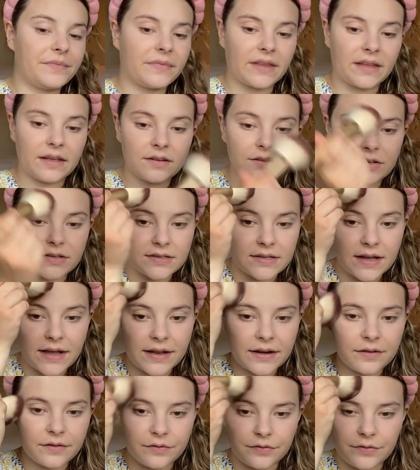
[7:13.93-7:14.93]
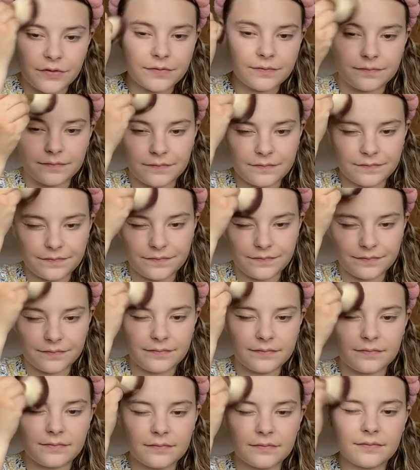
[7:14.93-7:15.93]
And just kind of
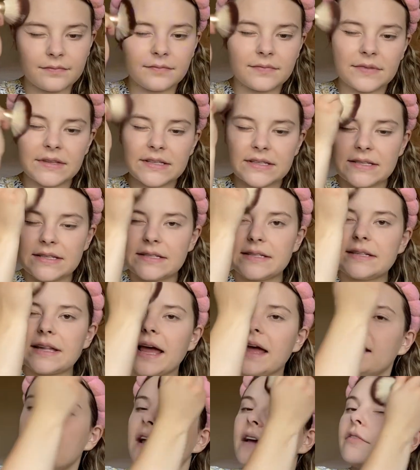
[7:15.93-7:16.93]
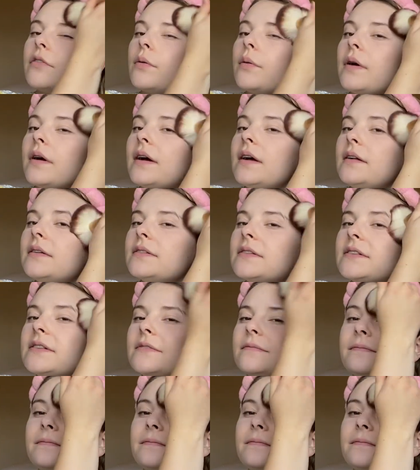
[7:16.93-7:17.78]
set everywhere else.